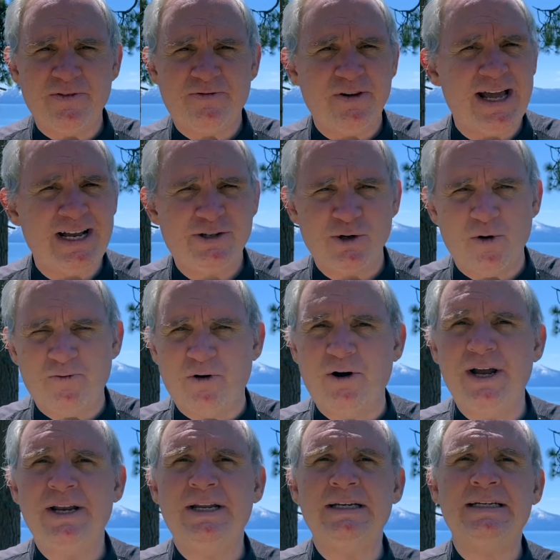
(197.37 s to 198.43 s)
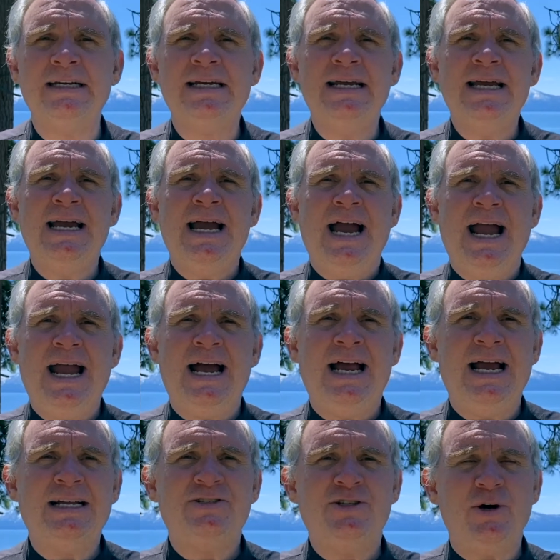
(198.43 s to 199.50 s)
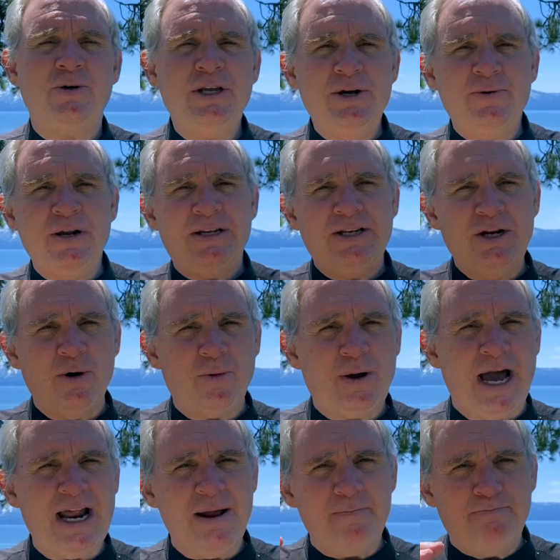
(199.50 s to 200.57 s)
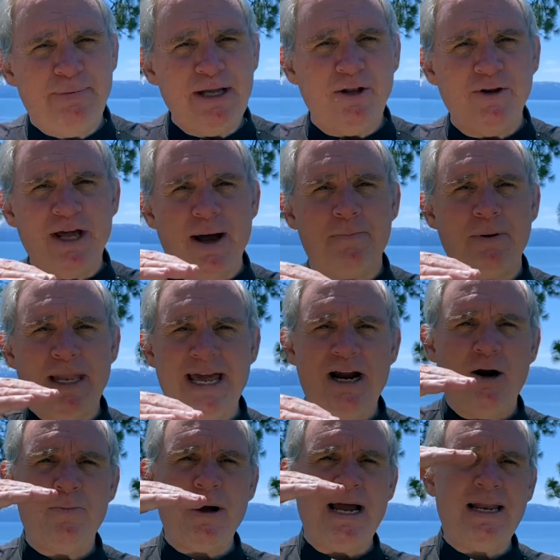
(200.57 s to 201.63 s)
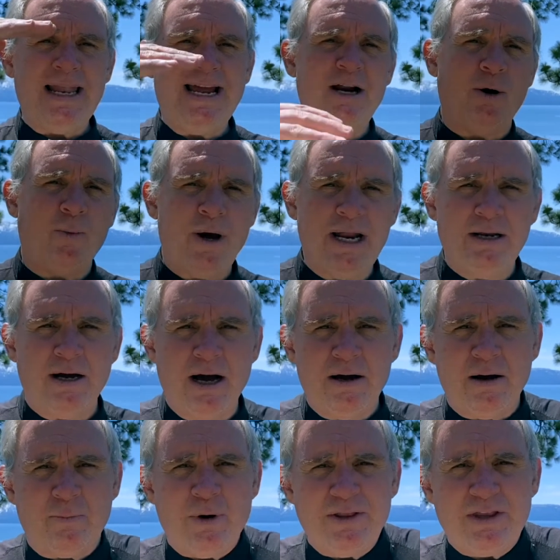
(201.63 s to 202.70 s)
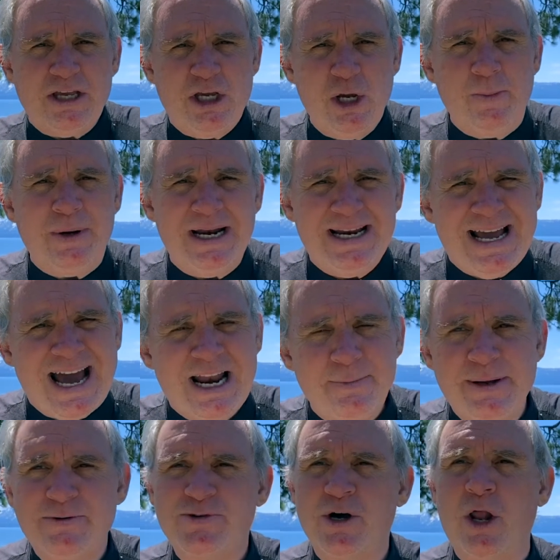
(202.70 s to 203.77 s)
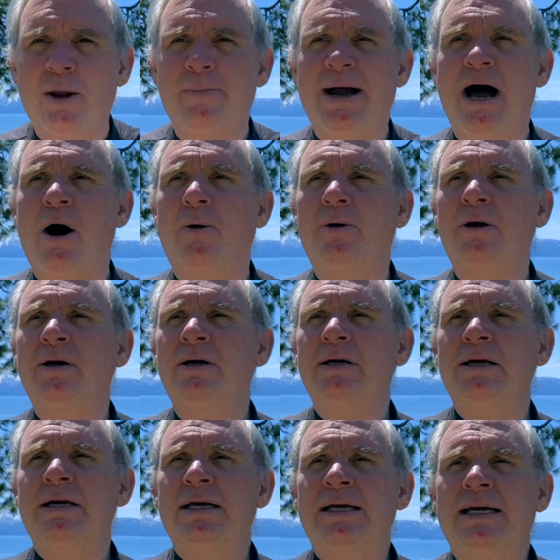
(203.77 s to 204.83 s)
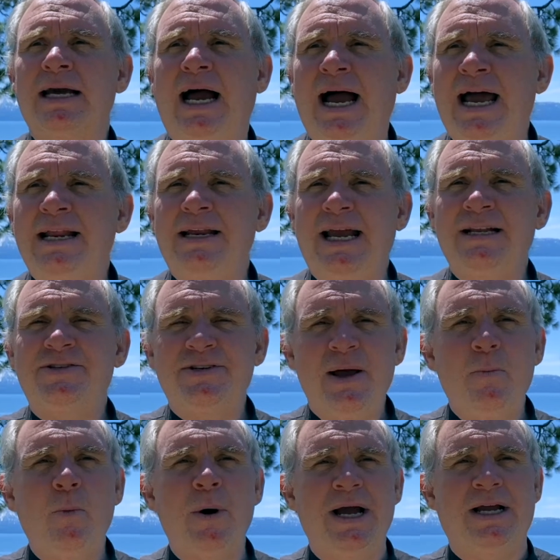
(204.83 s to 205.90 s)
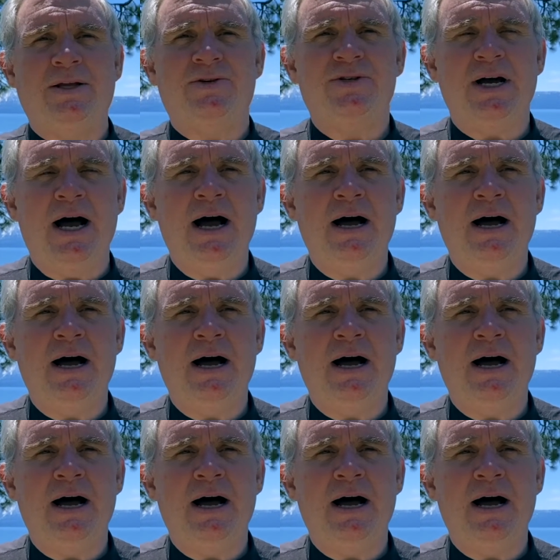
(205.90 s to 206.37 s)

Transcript: flesh over it. And so you would, you know, kind of build up layer by layer what the human anatomy was all about. And in some ways,